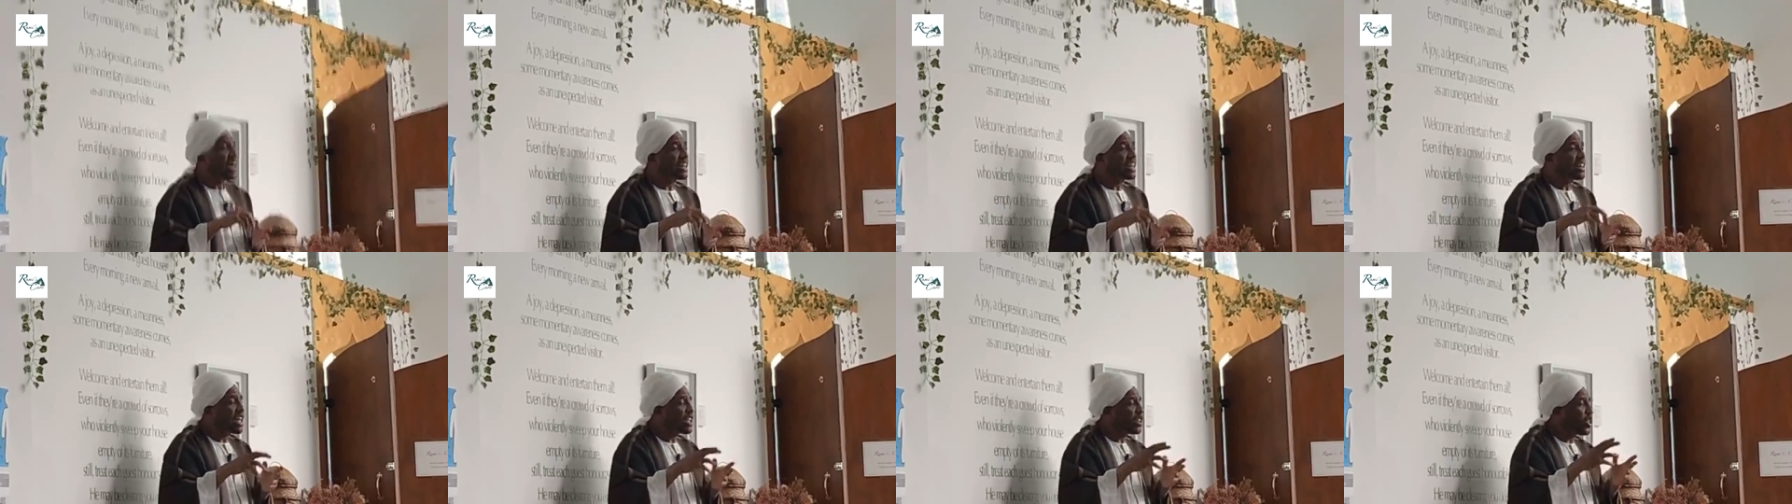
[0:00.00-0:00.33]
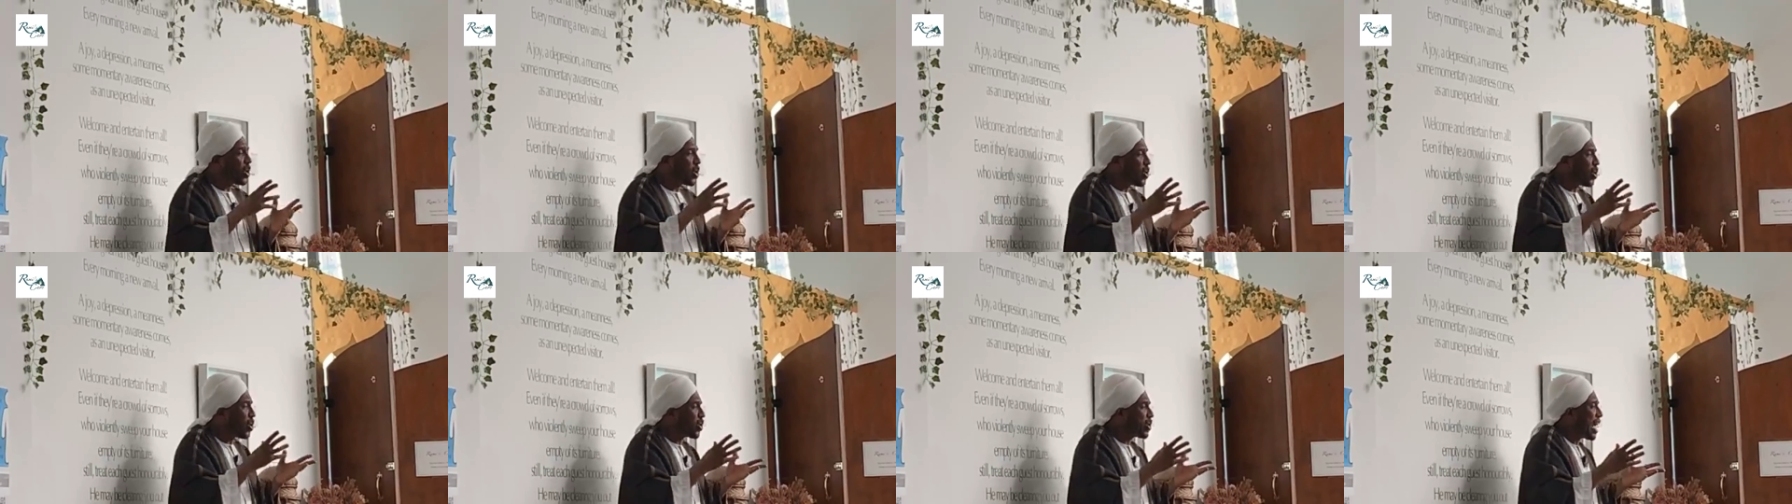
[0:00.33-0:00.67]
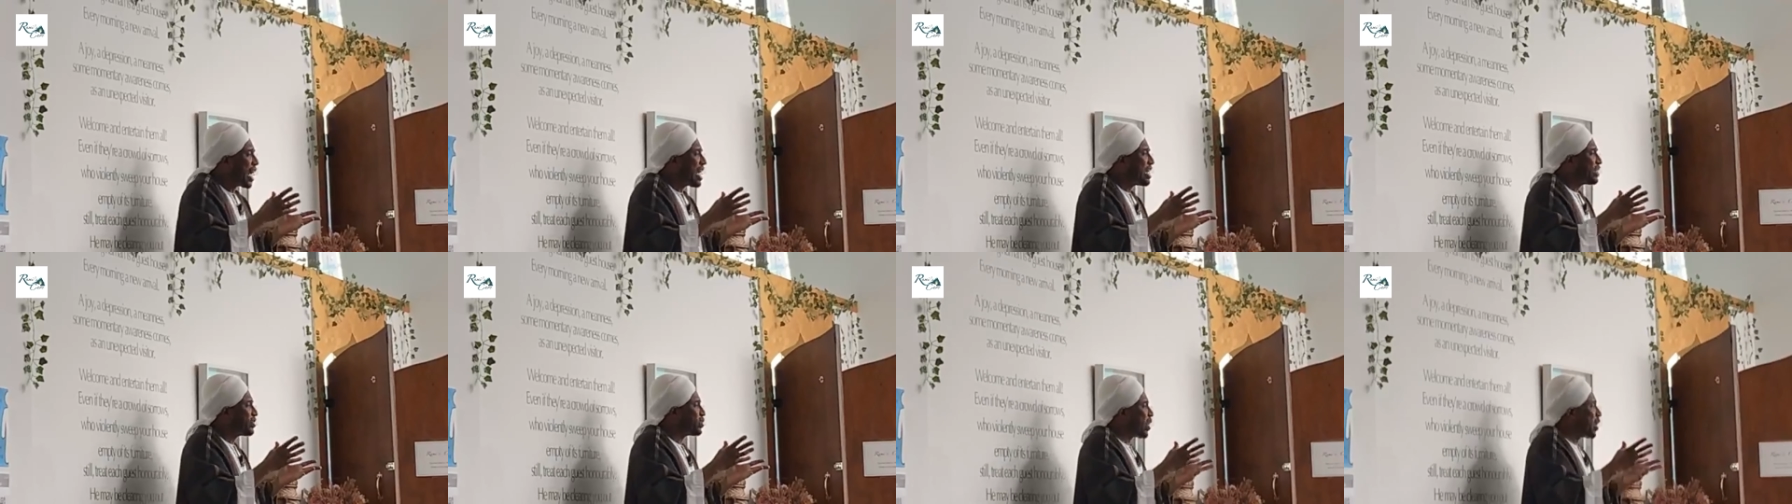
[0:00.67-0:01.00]
and they don't look
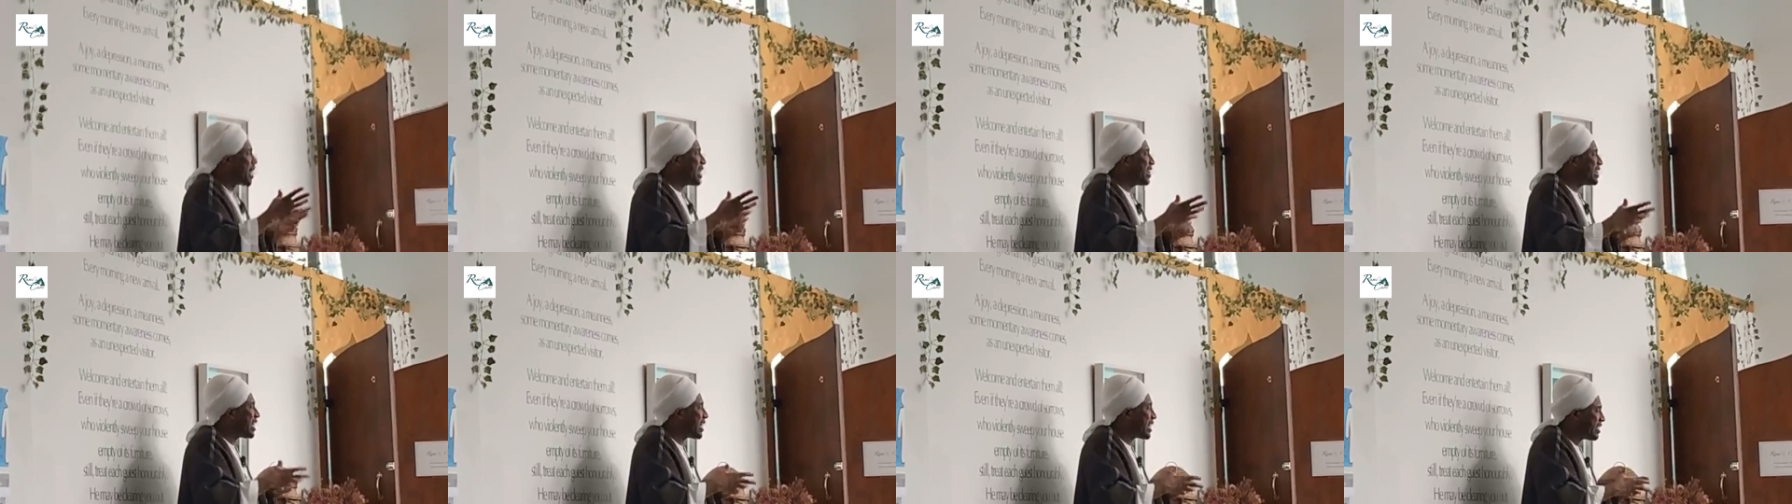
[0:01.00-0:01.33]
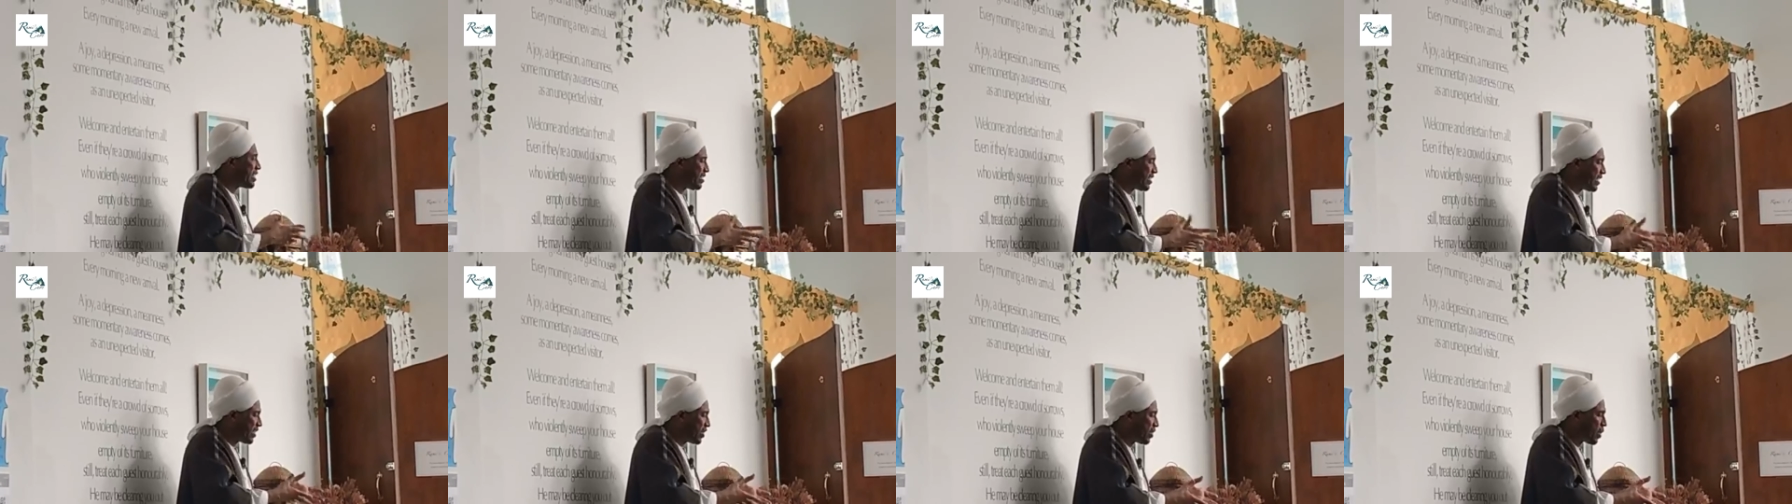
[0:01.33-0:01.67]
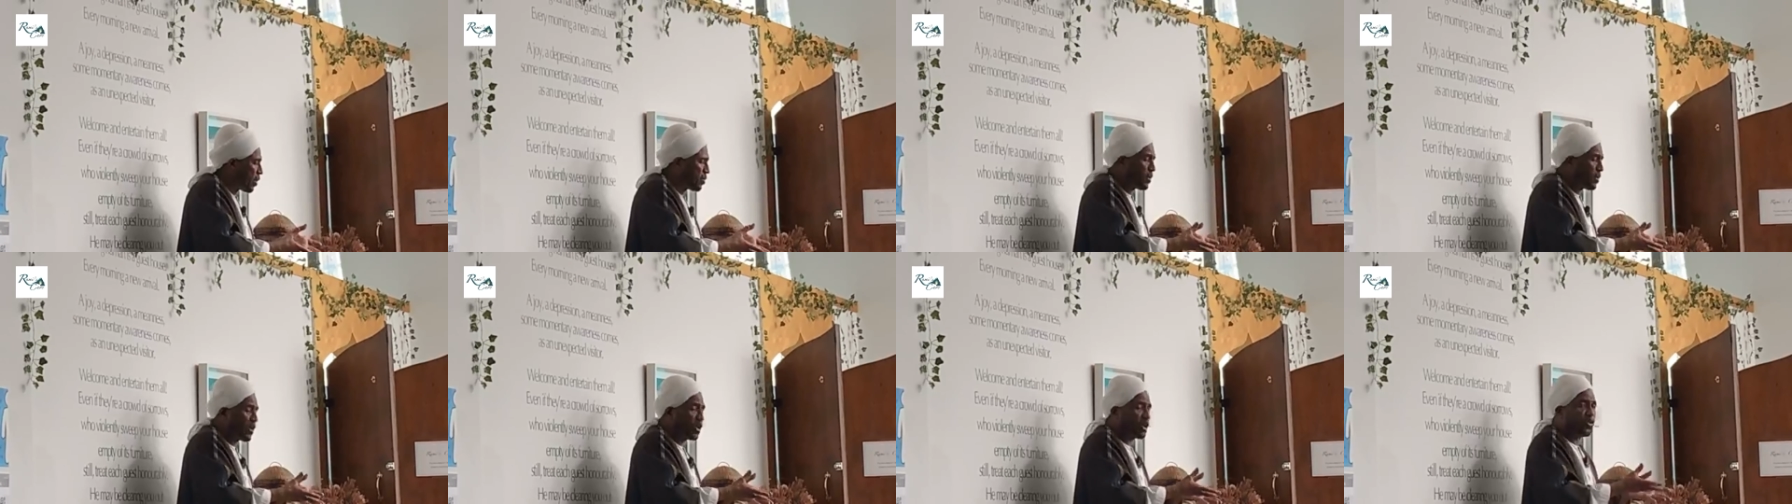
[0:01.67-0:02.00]
nice to enter and sit in
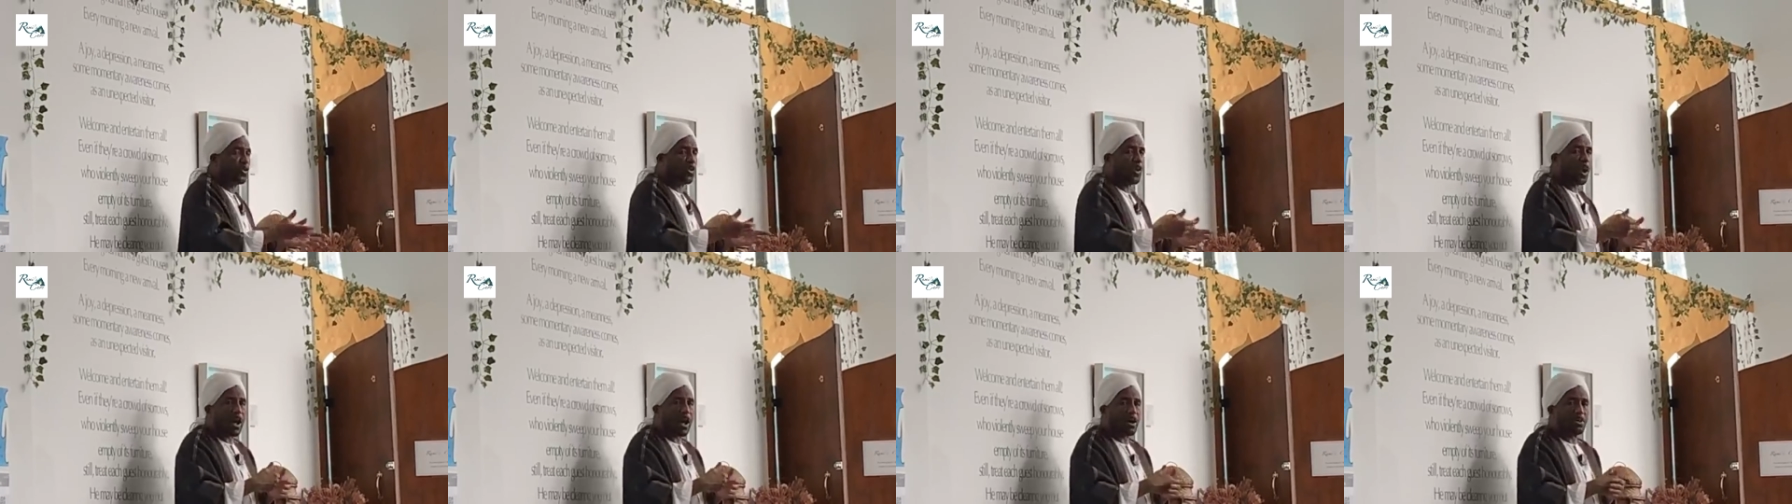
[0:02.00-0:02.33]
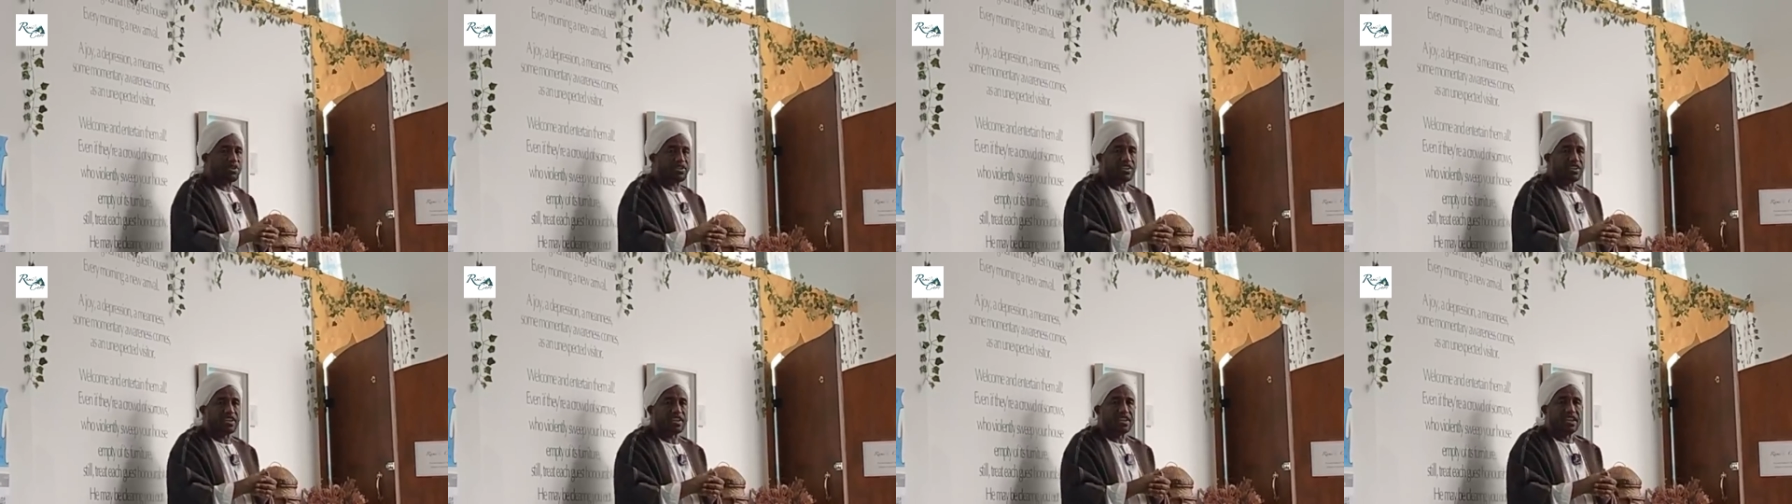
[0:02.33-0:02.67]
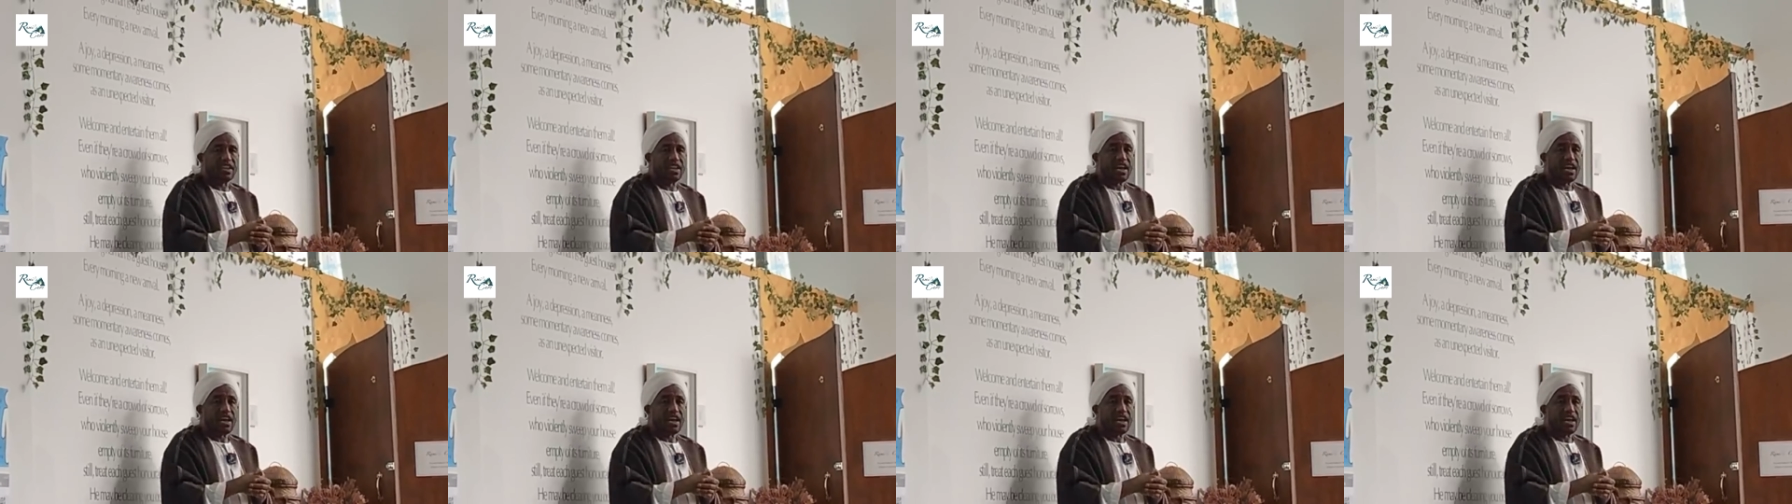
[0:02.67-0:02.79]
your beautiful house